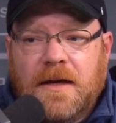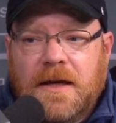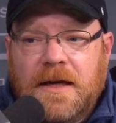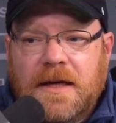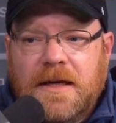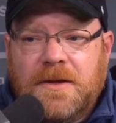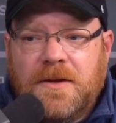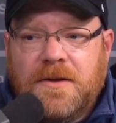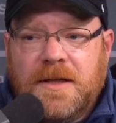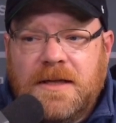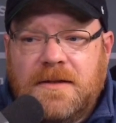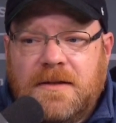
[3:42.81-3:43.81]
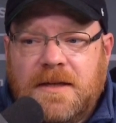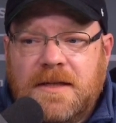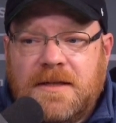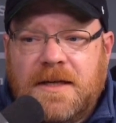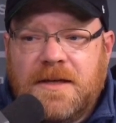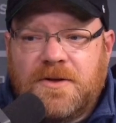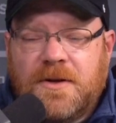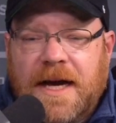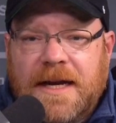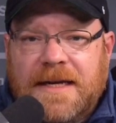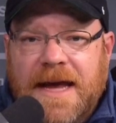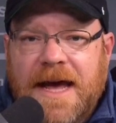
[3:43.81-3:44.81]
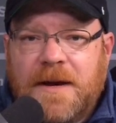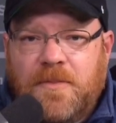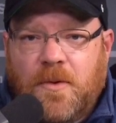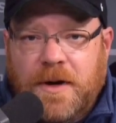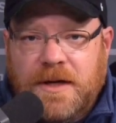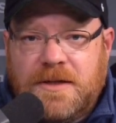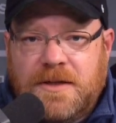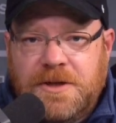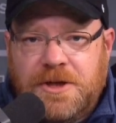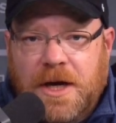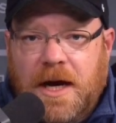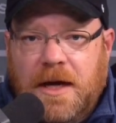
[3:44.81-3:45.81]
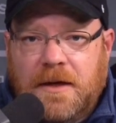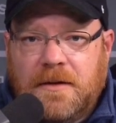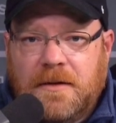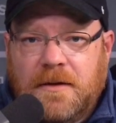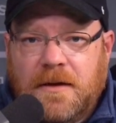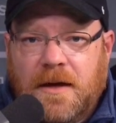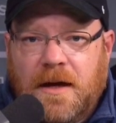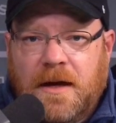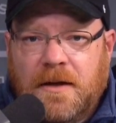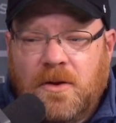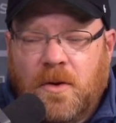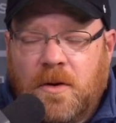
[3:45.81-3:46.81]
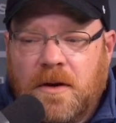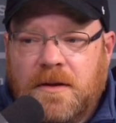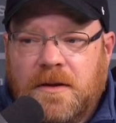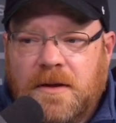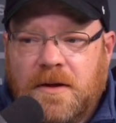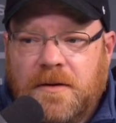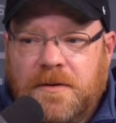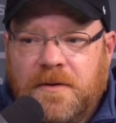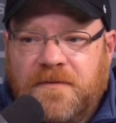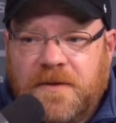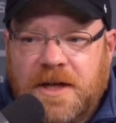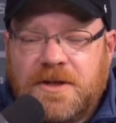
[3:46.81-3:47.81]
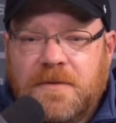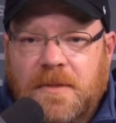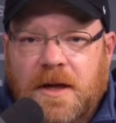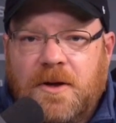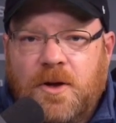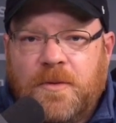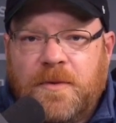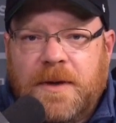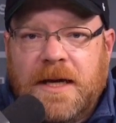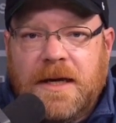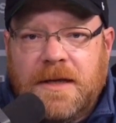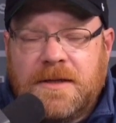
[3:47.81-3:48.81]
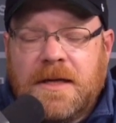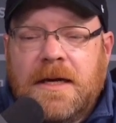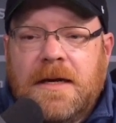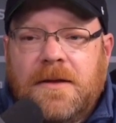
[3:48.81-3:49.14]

These kids are not data points to John, Laura. They're flesh and blood human beings.